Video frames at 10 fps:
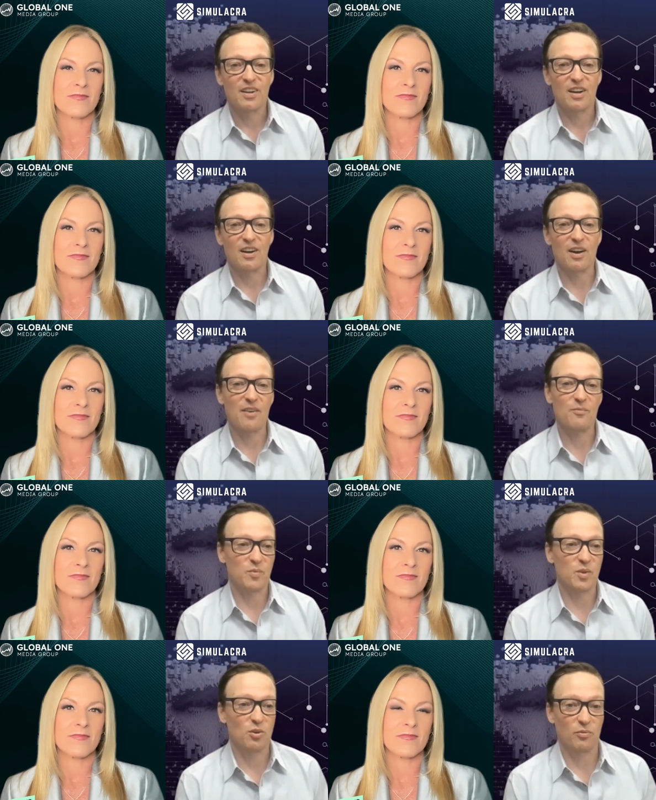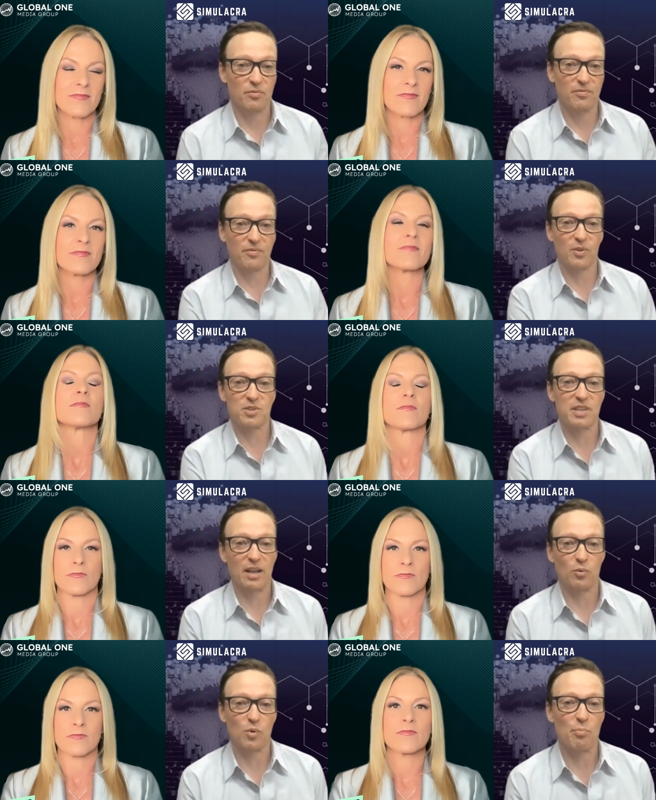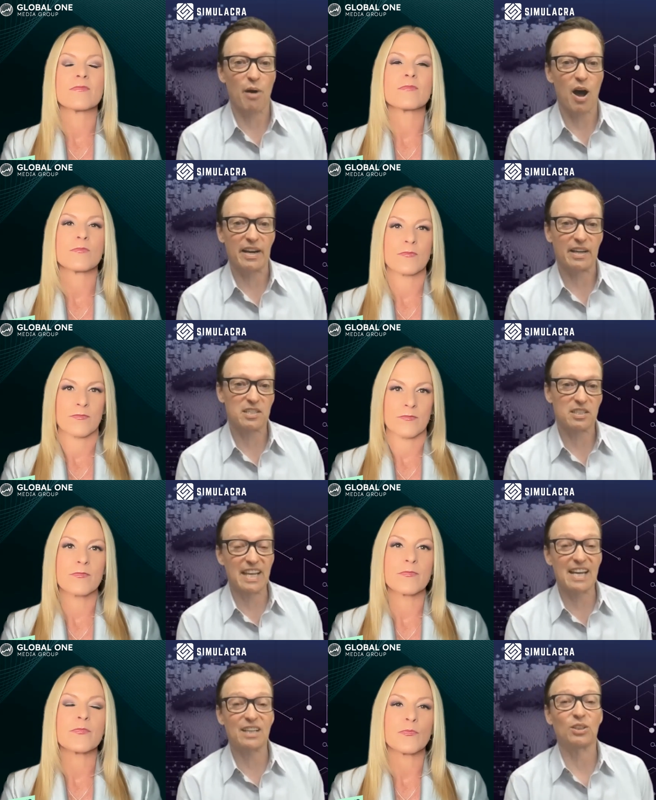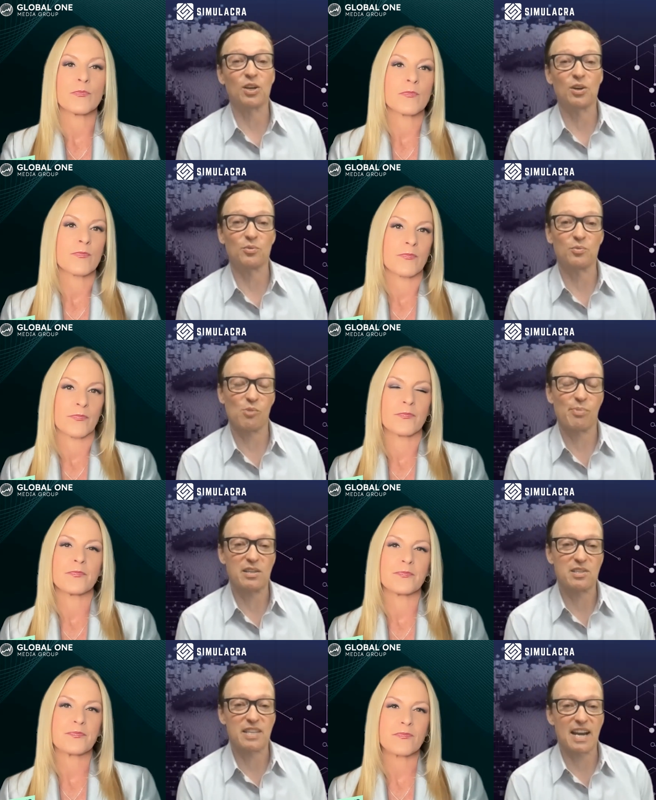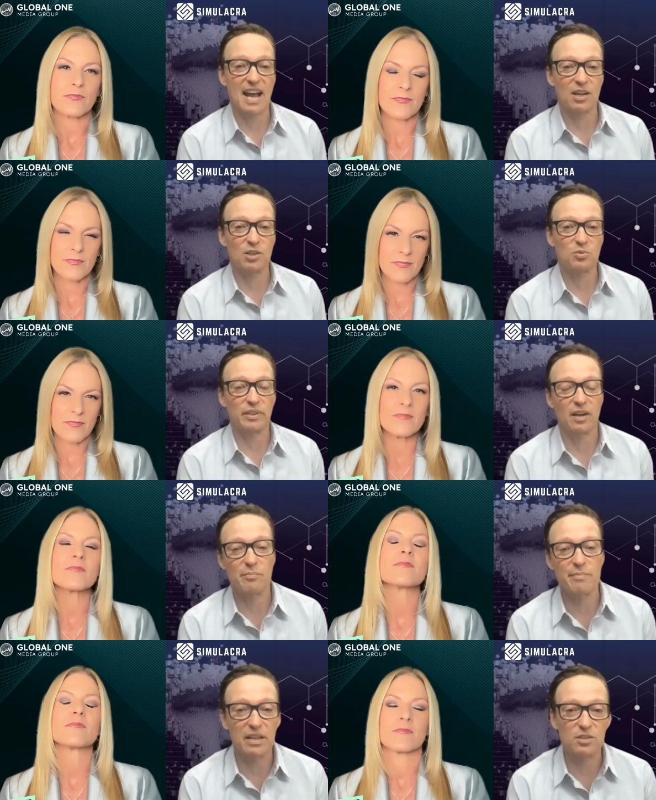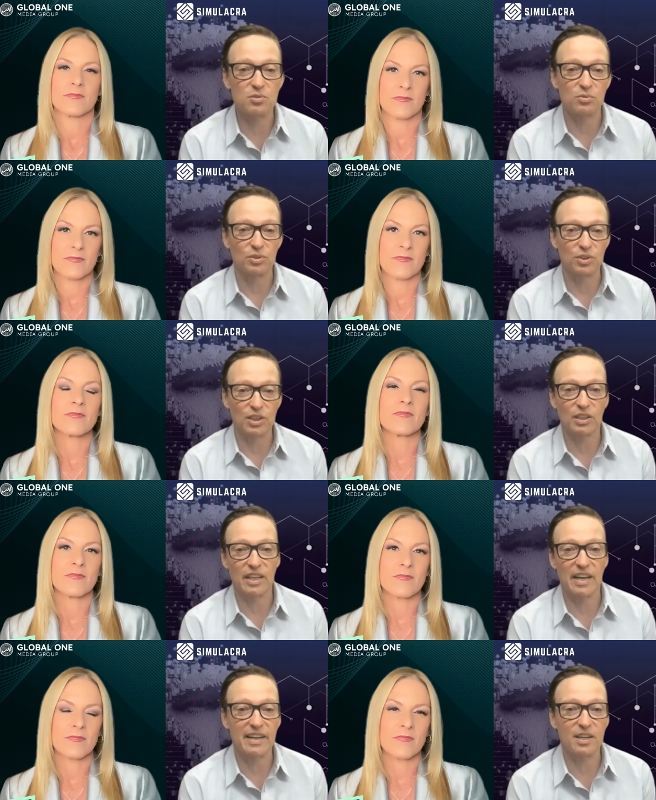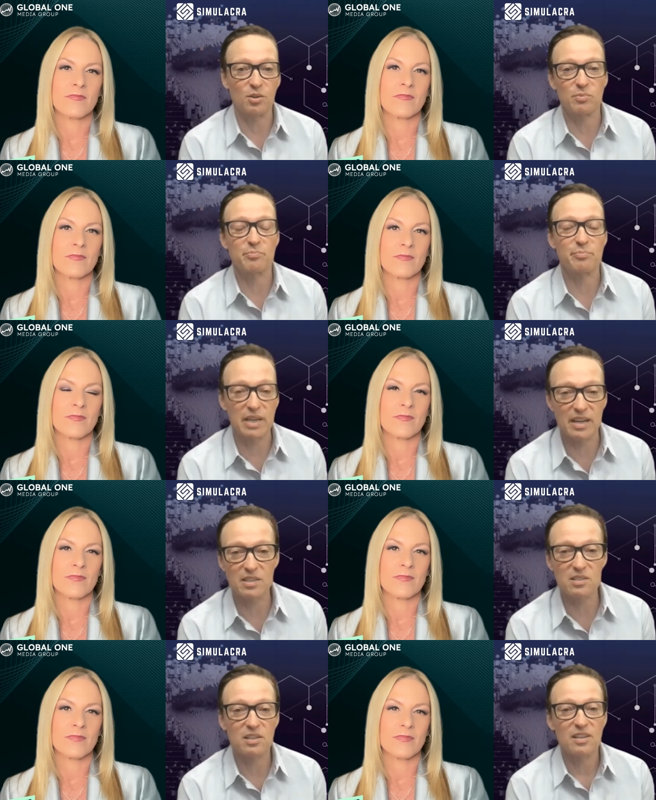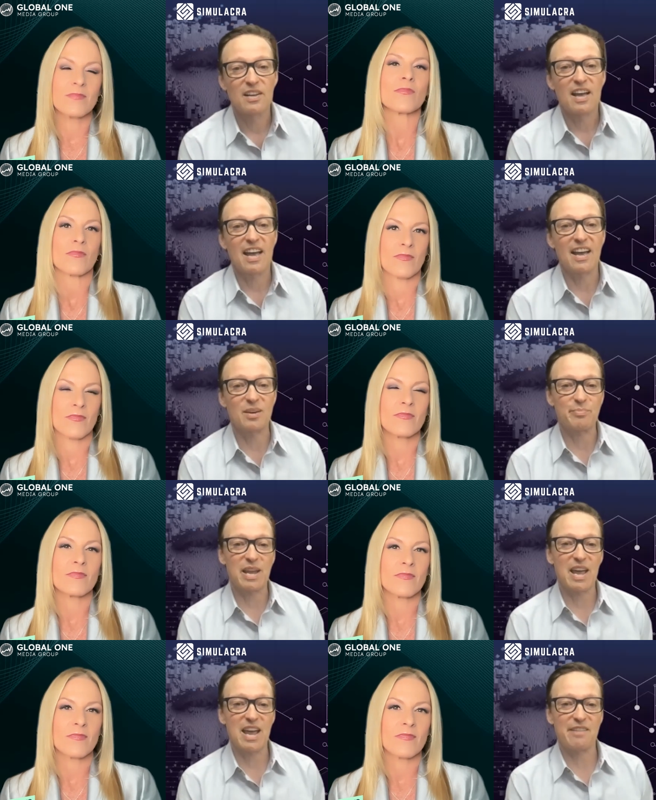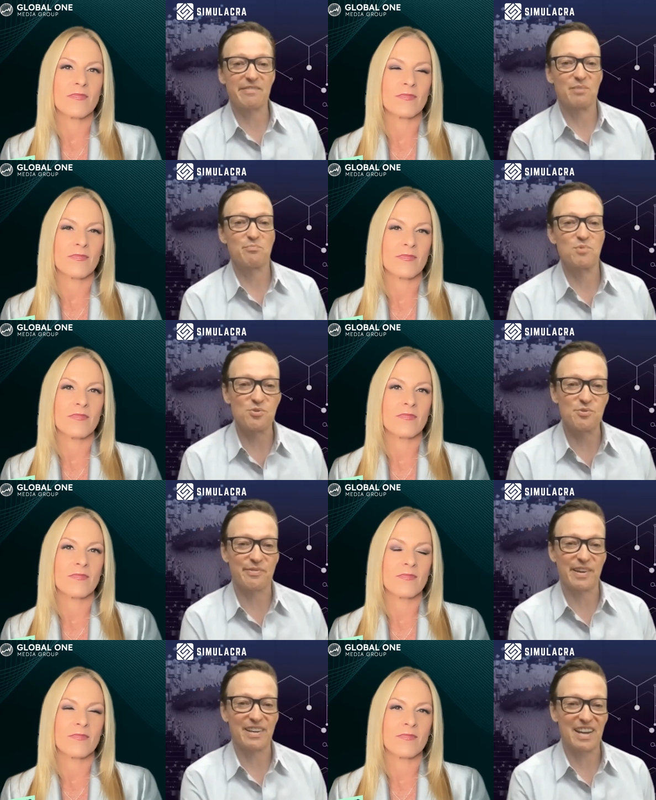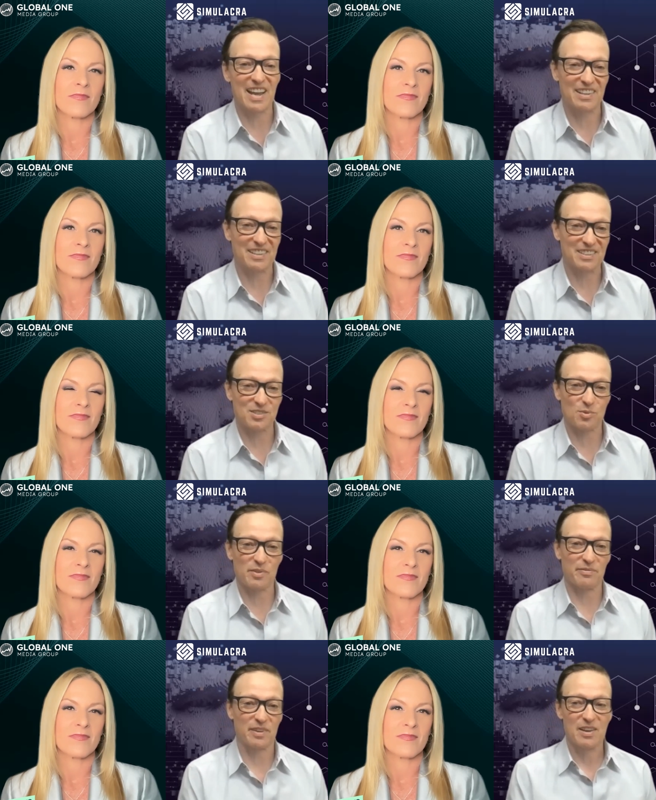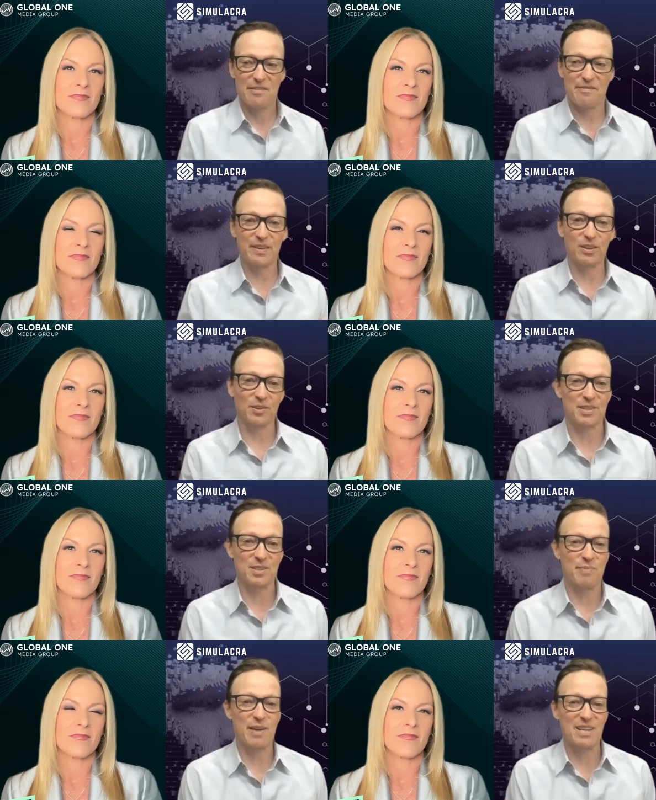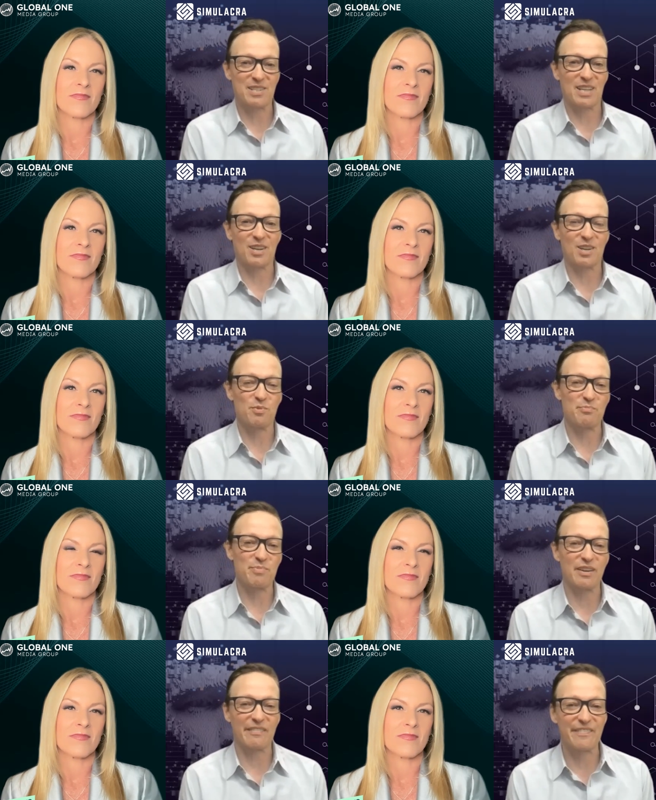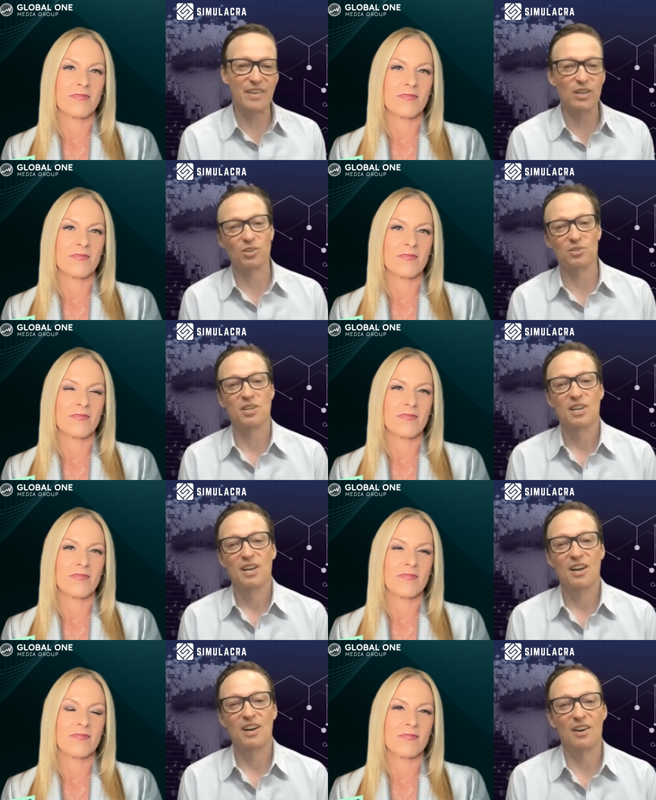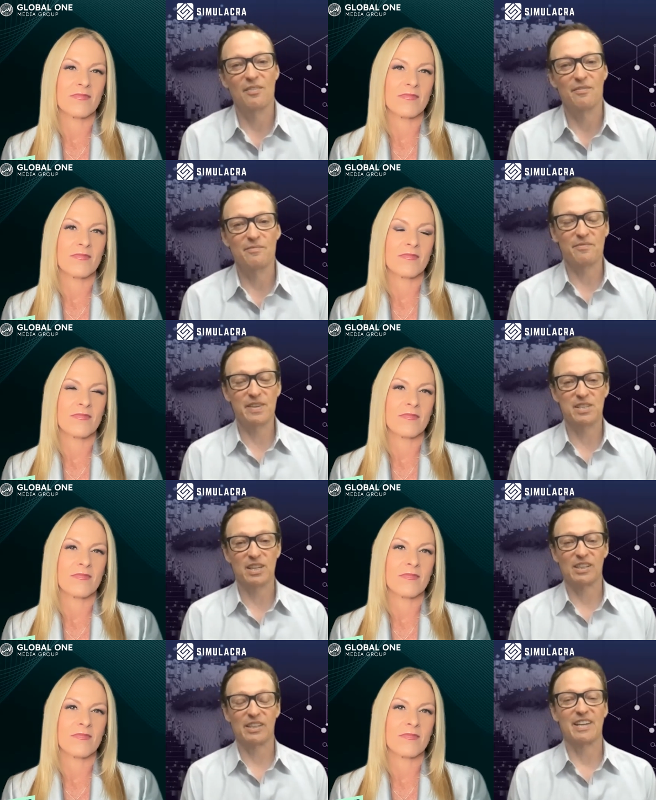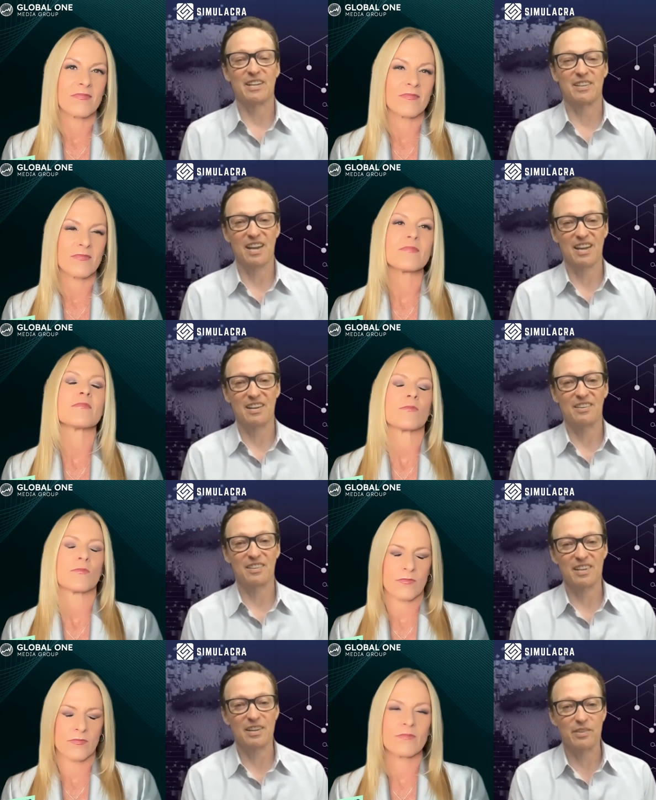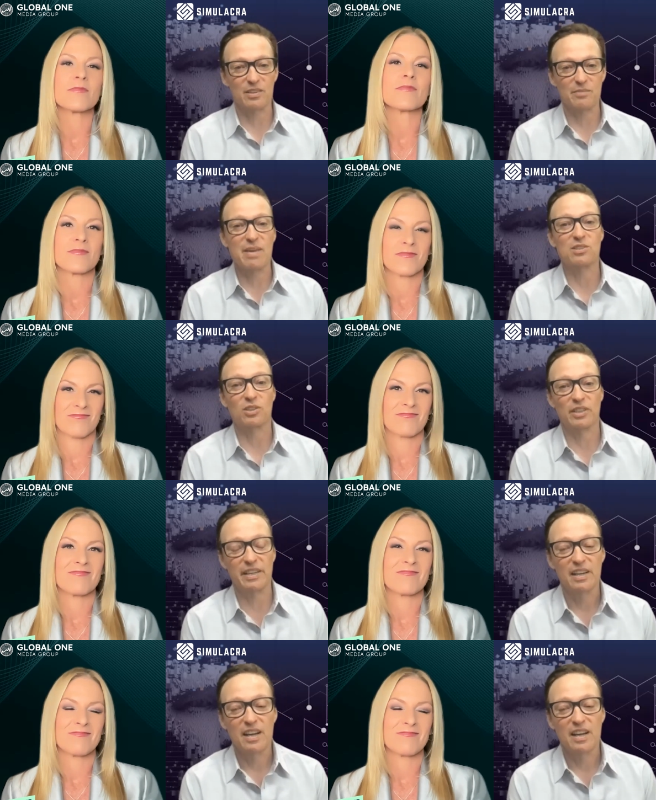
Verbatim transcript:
Speaker 1: uh, you know, full-scale robotics, let alone robots that actually are meant to look like human beings and behave and move and, and sort of fill the space that a human being fills um, physically and, and even mentally.